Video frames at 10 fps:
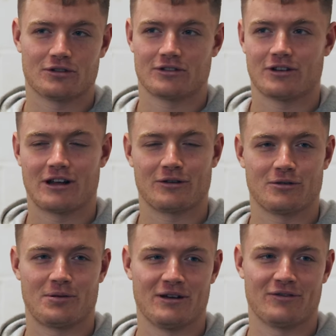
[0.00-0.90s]
So that was
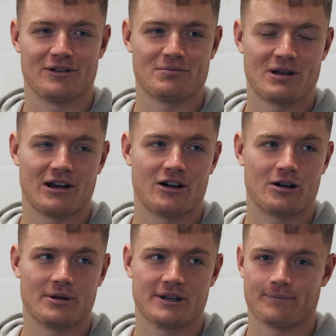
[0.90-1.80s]
a bit
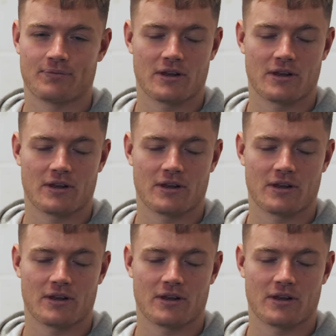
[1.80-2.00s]
alarming.